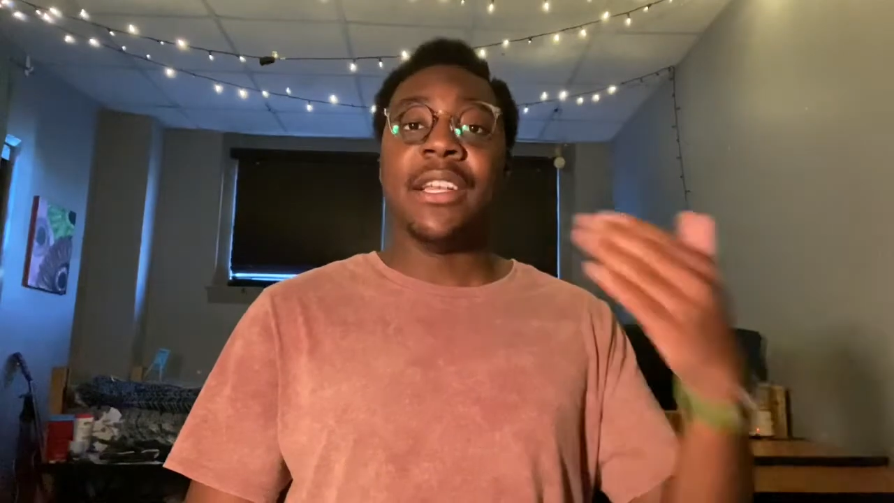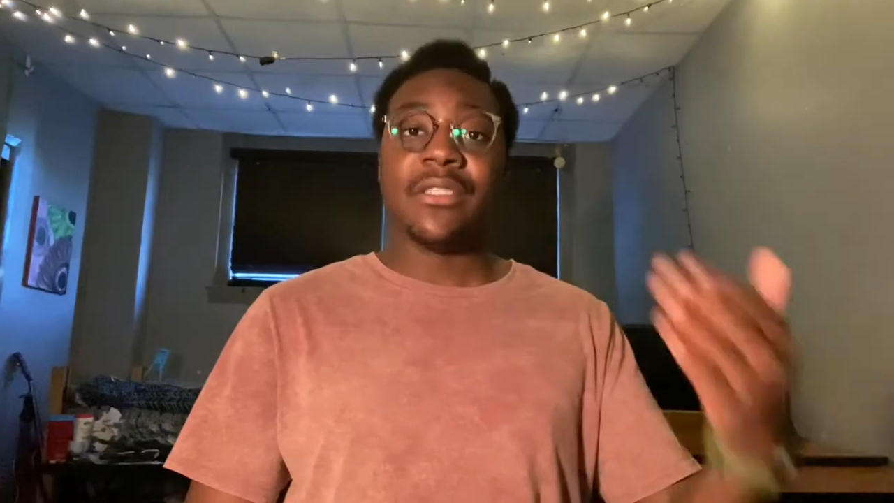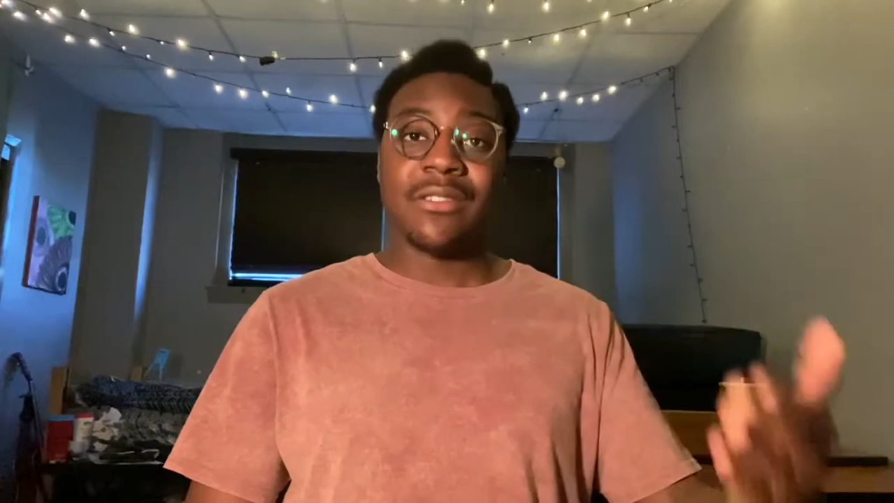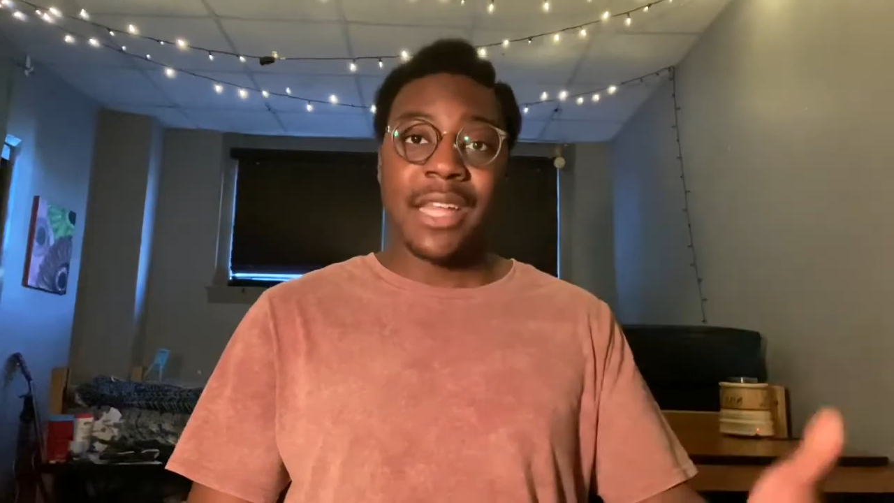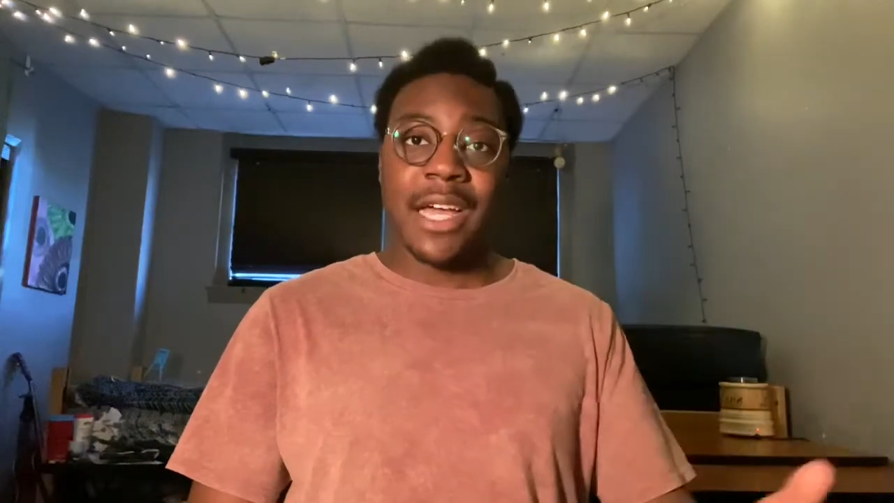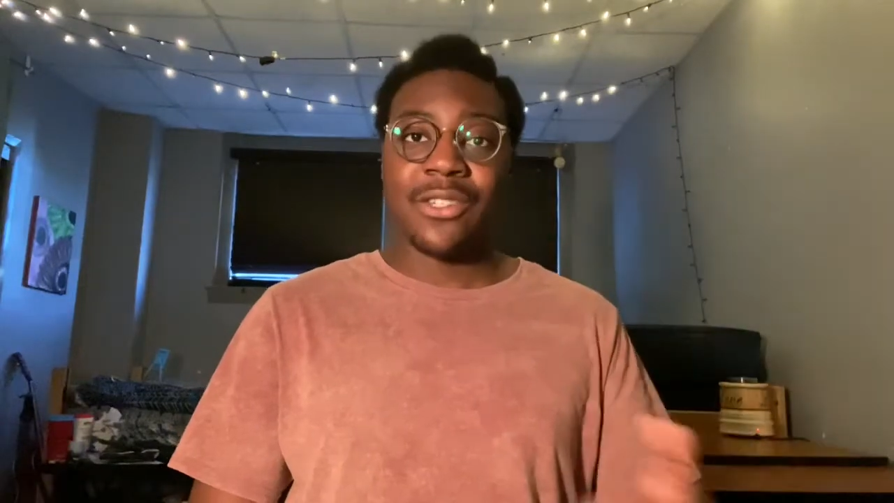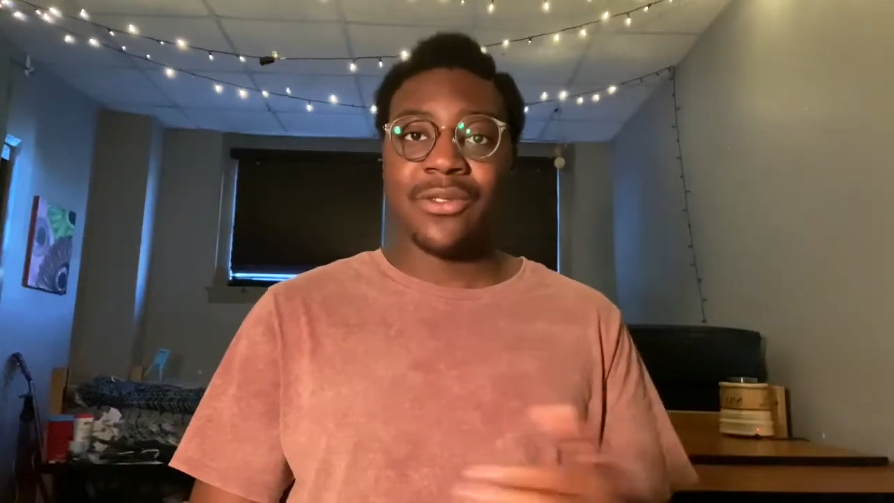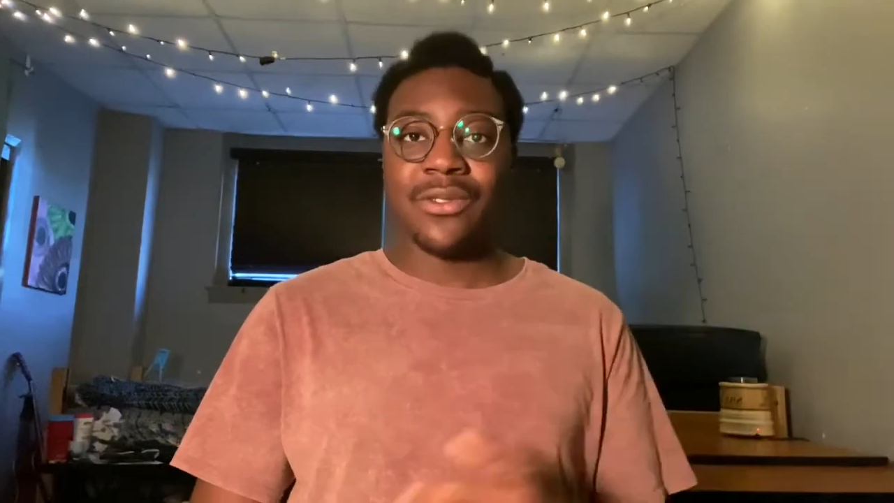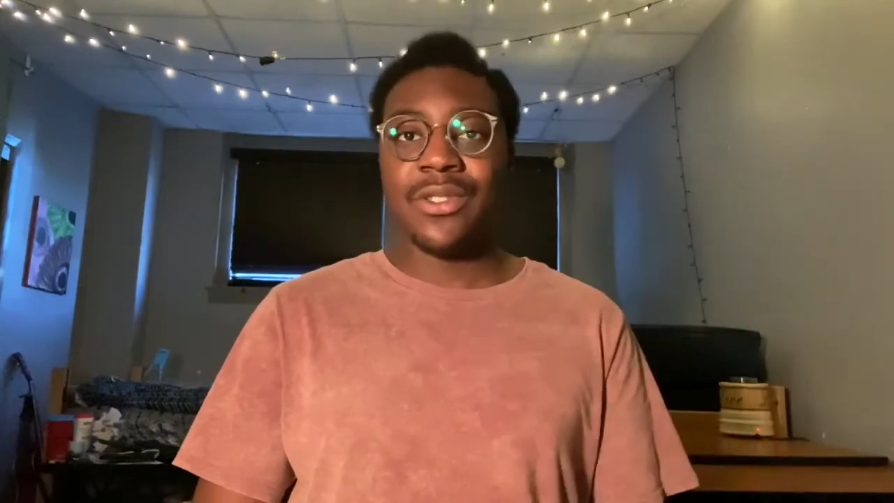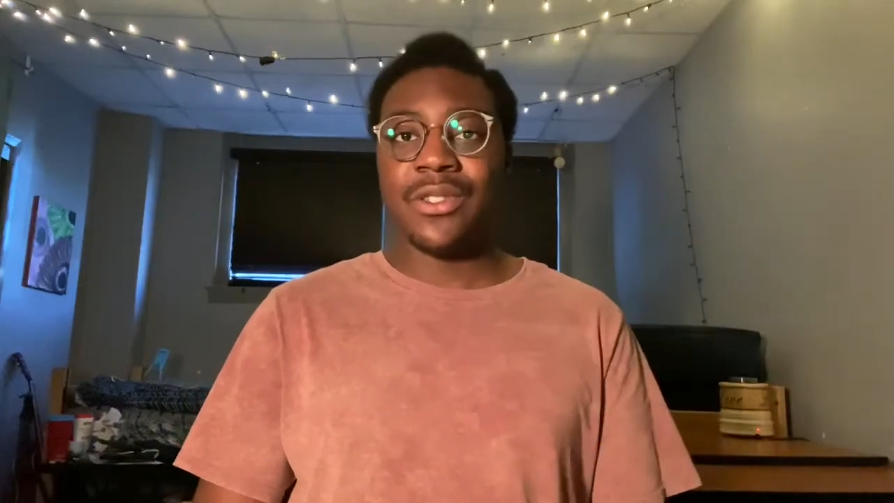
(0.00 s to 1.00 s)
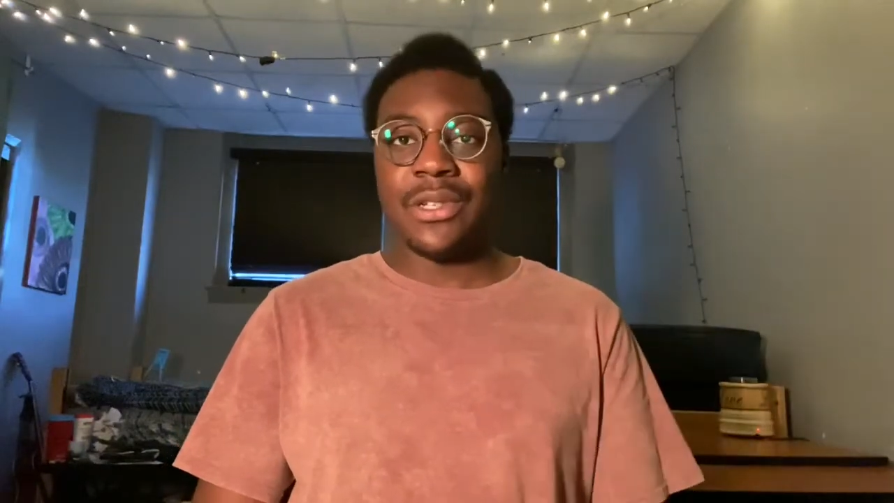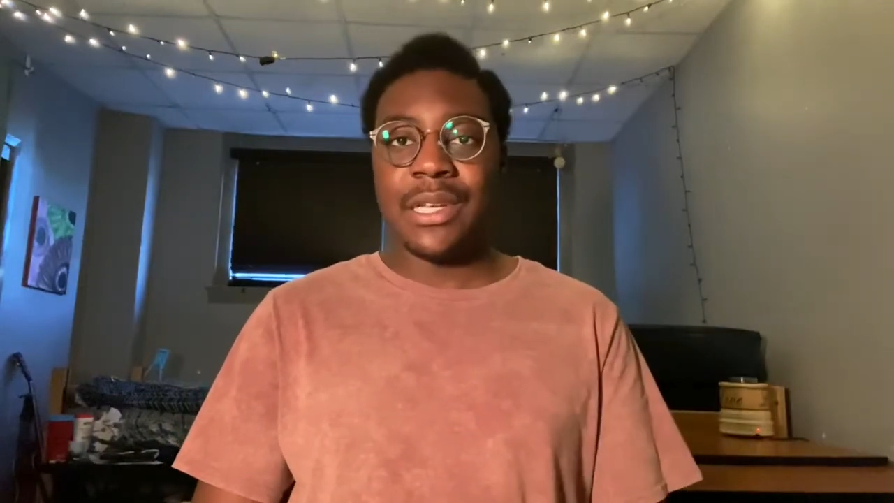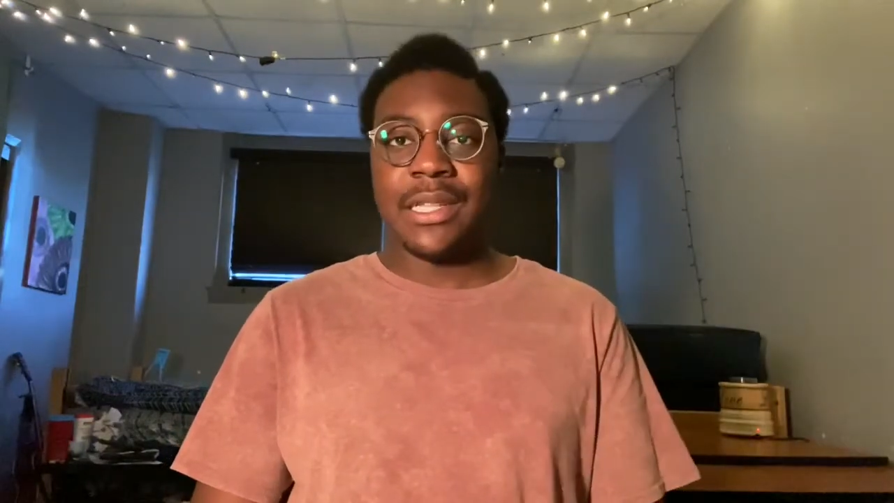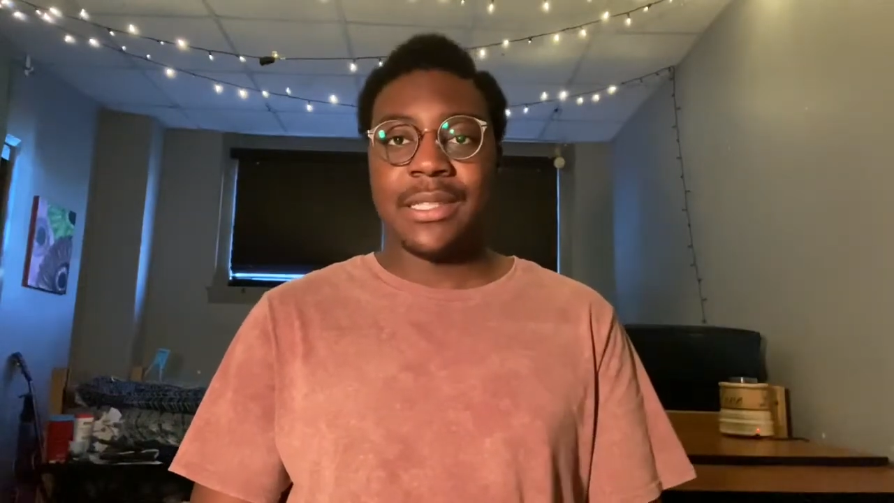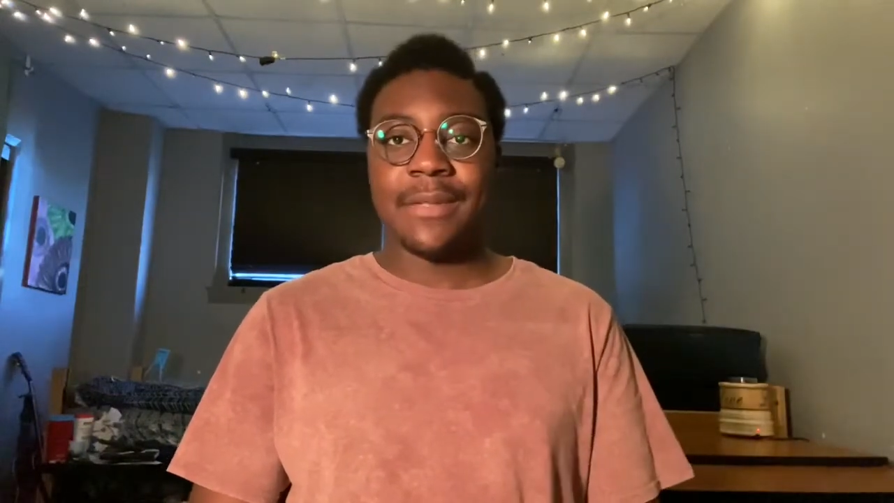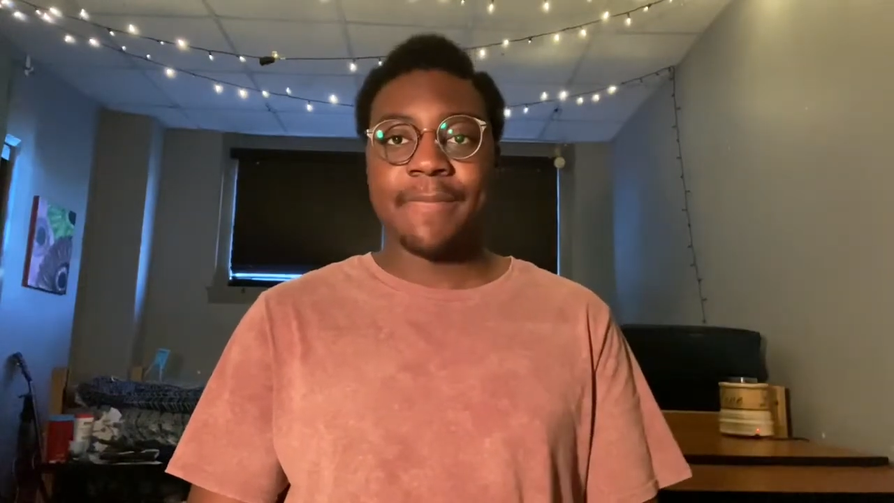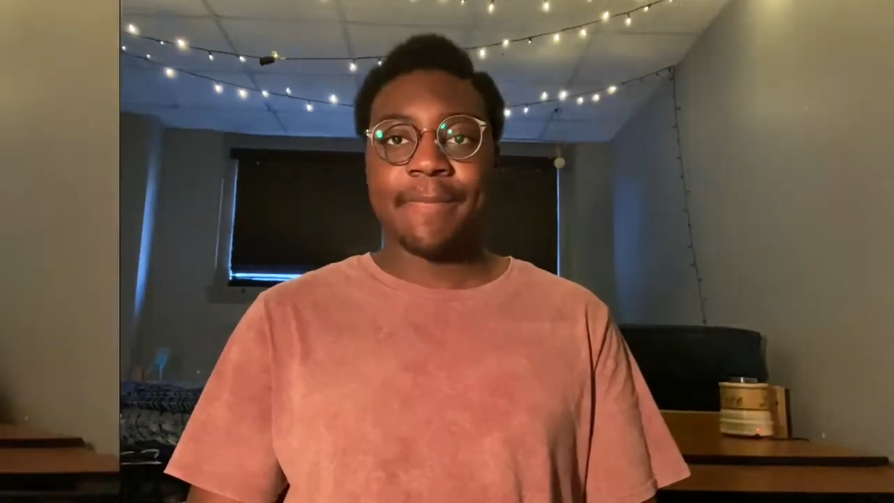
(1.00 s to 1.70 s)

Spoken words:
international students.